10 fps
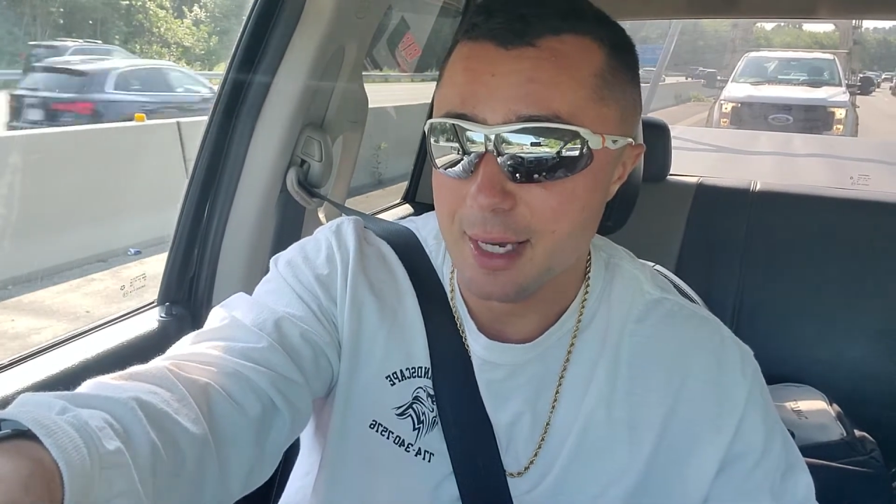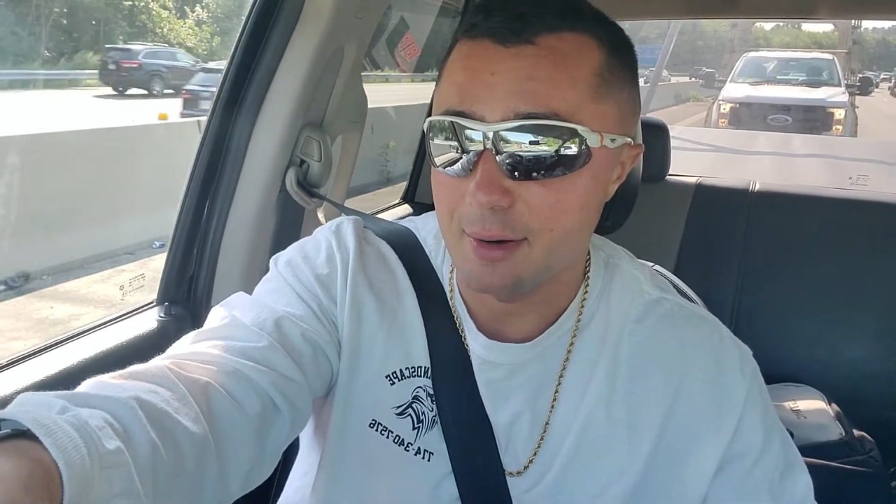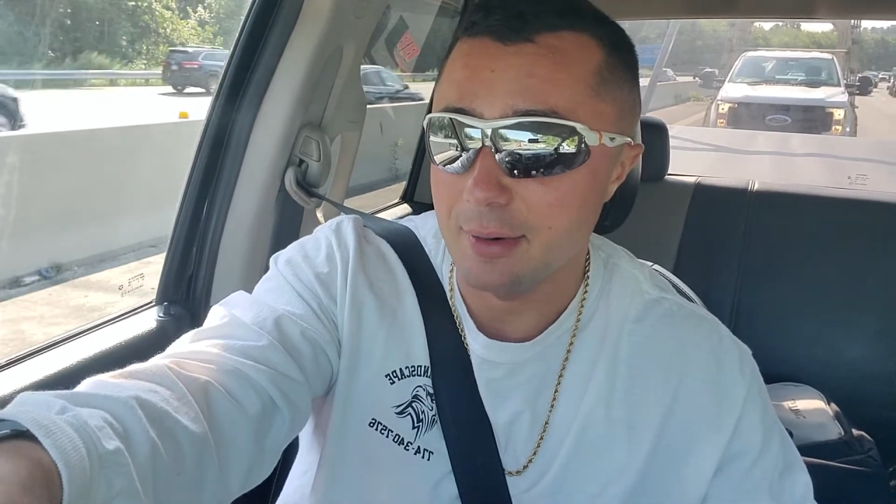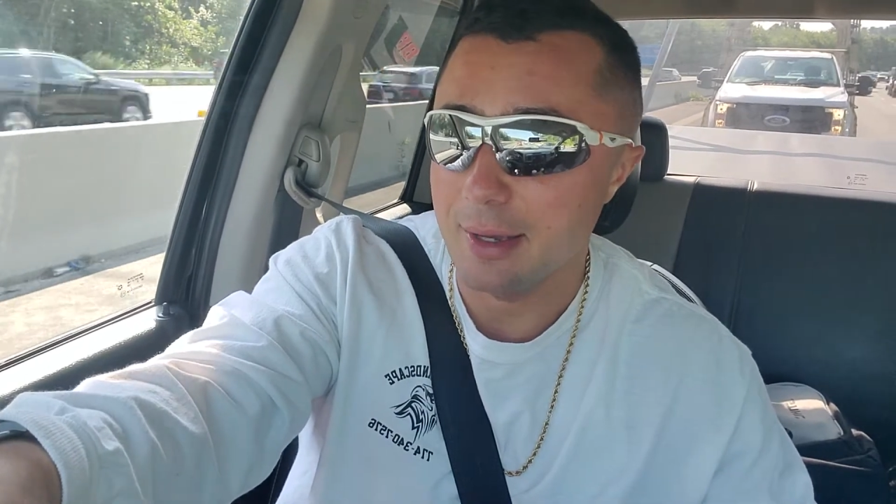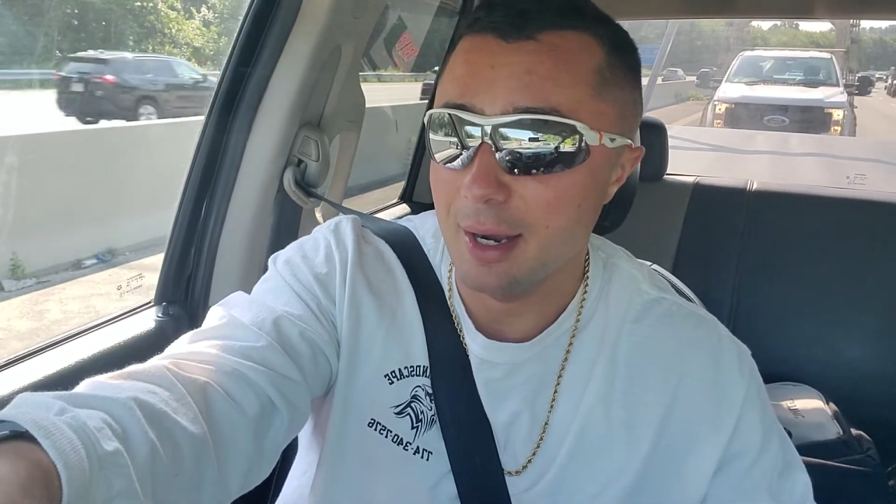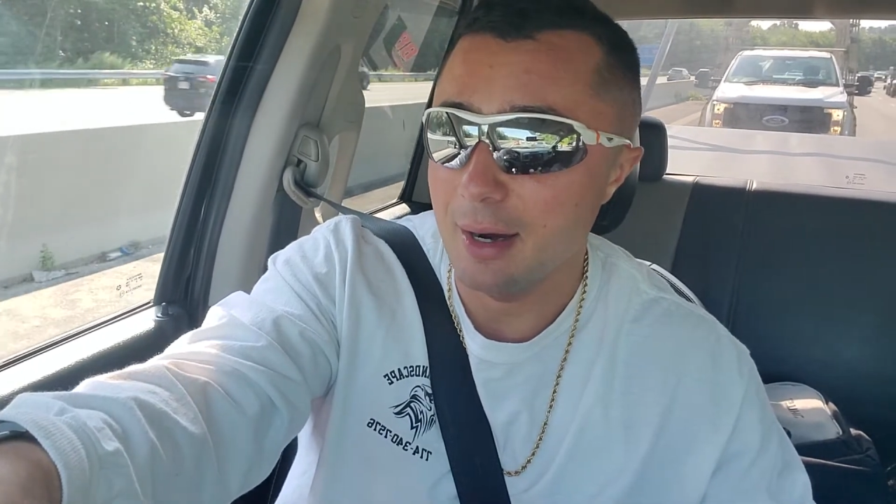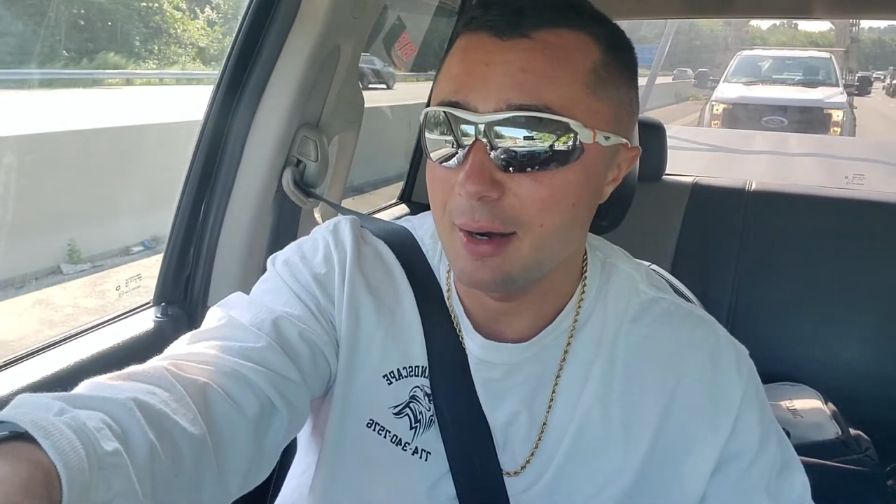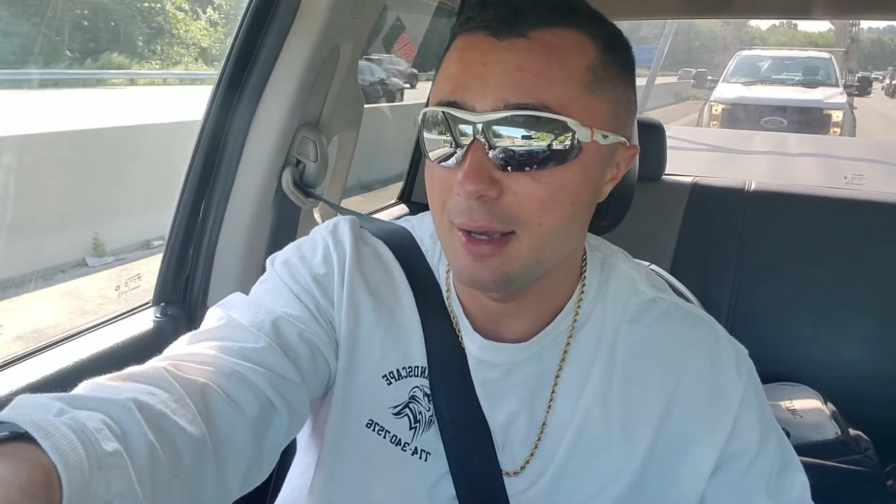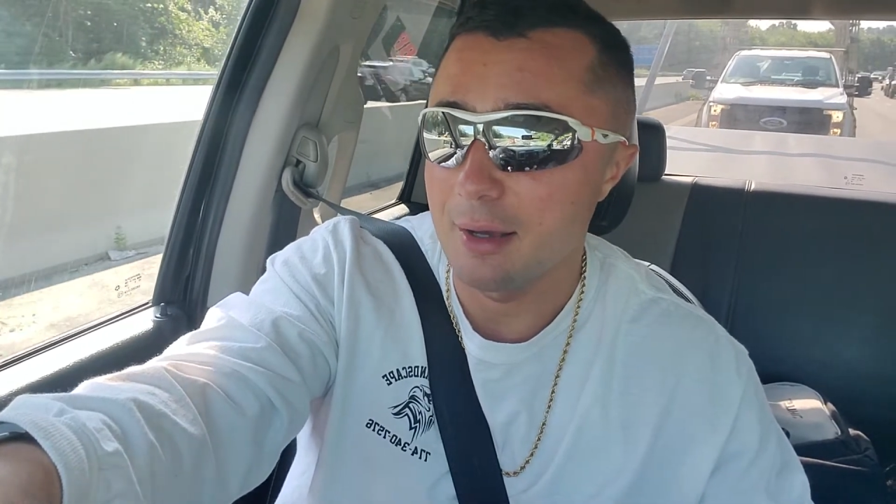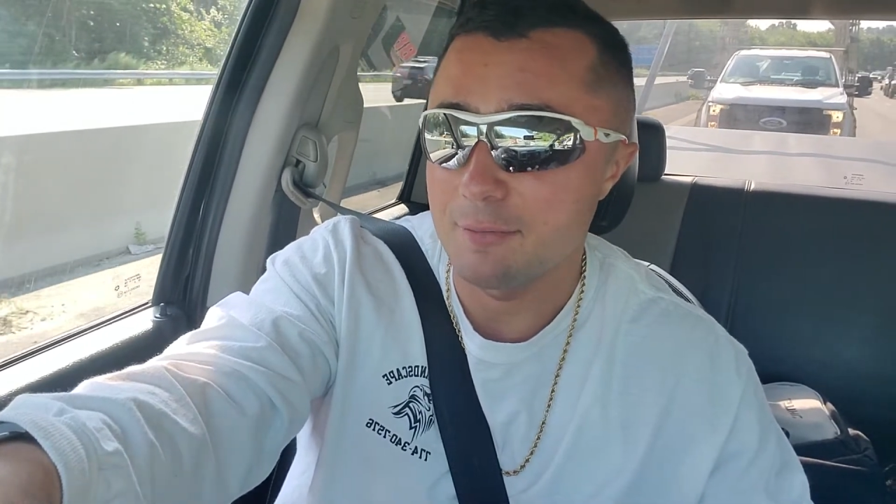I don't care
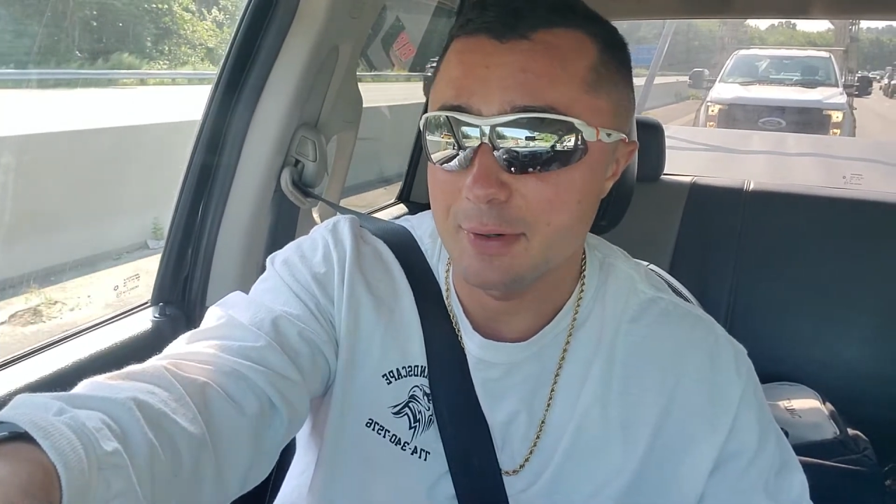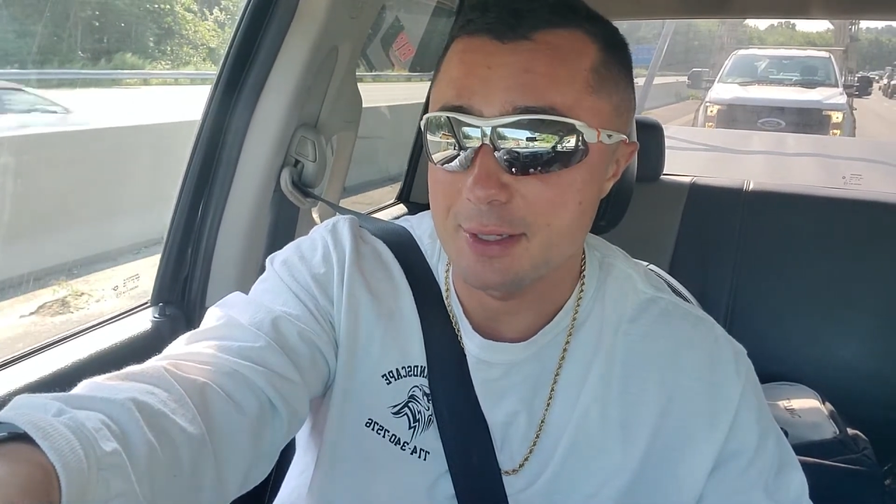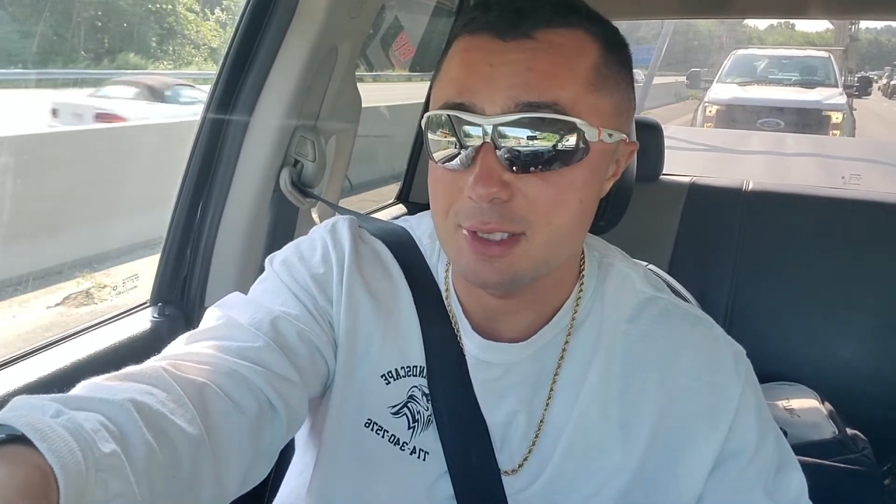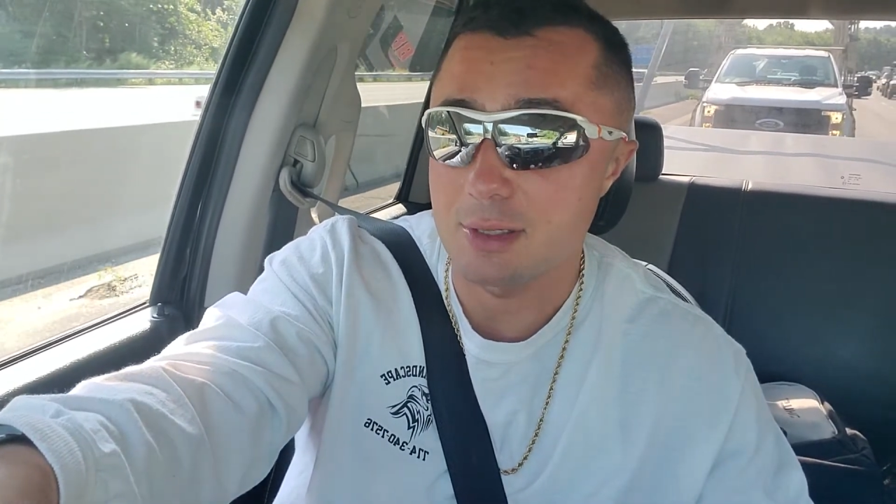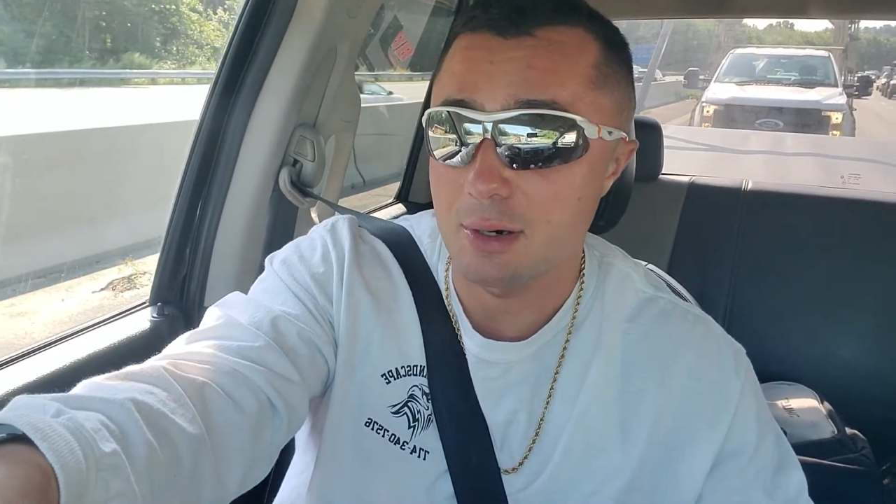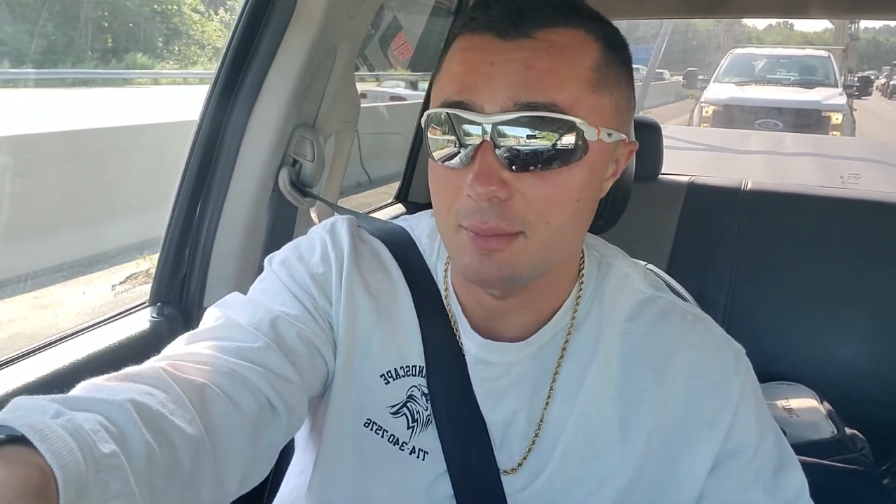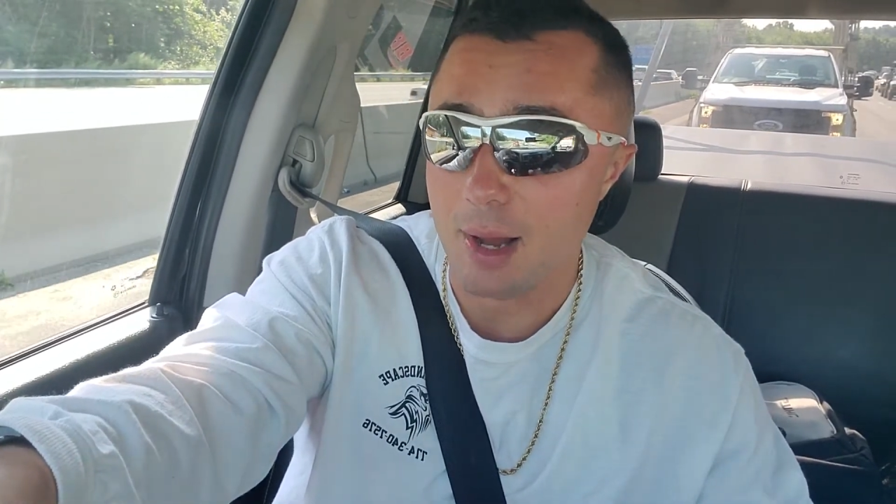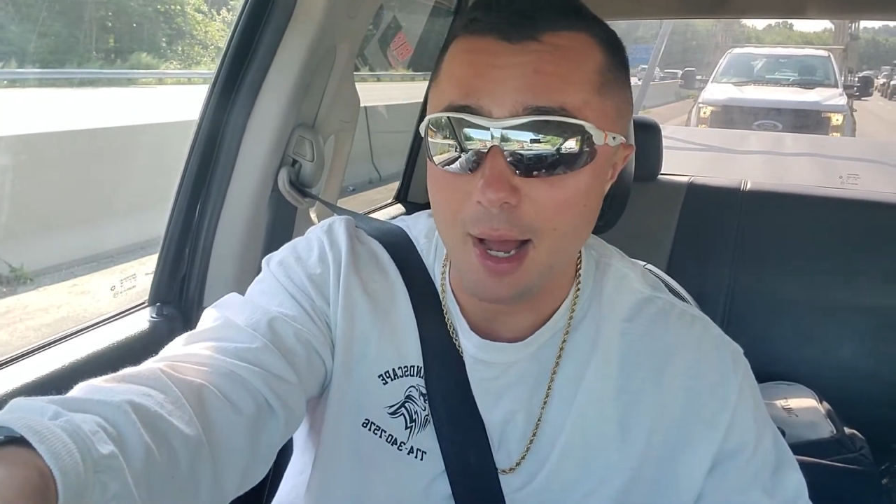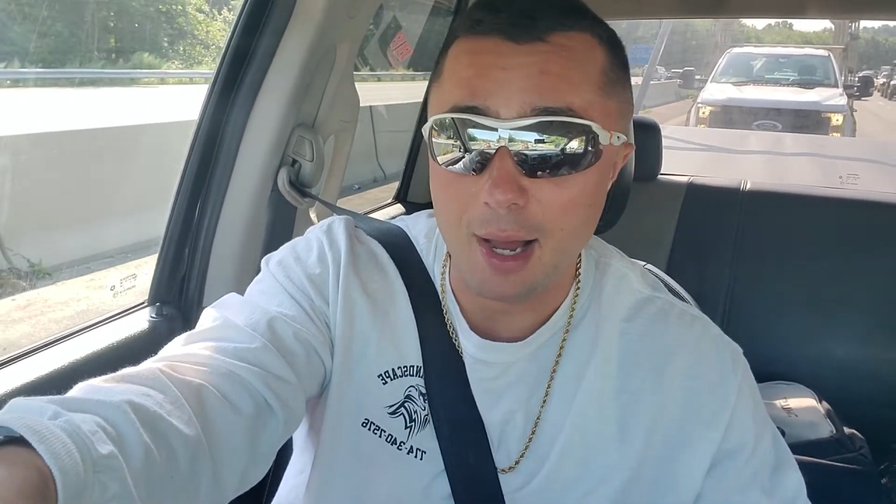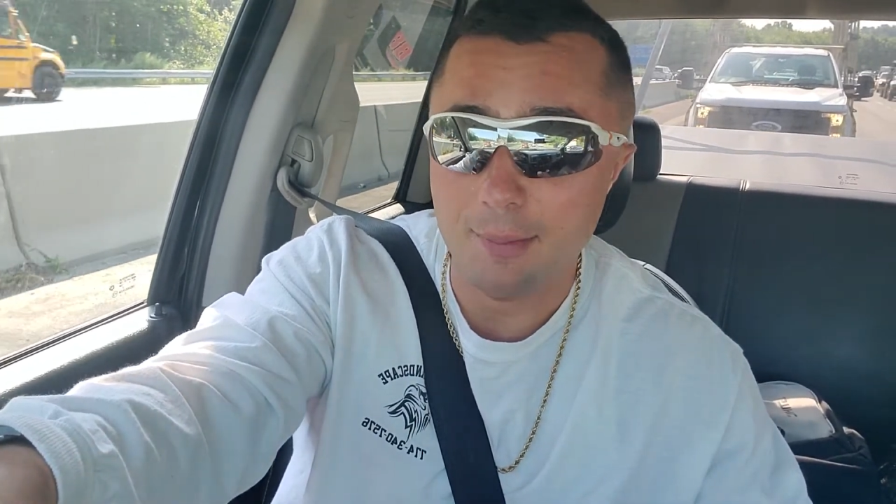if it's your
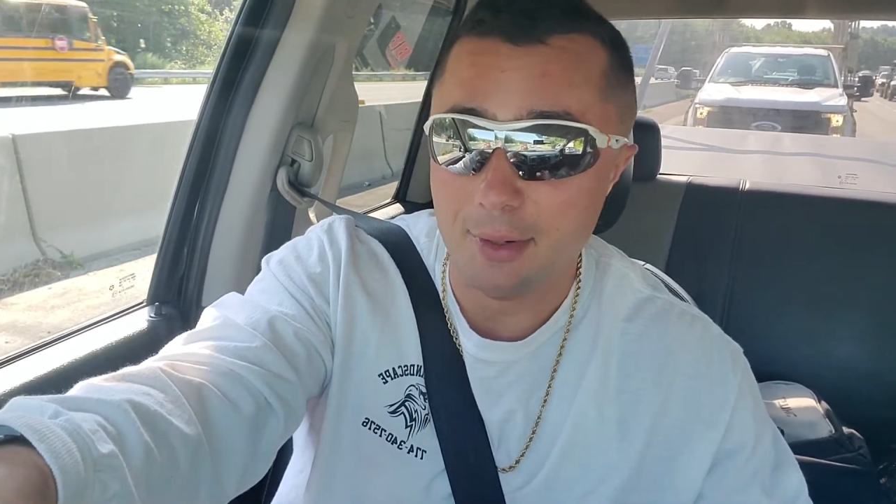mom,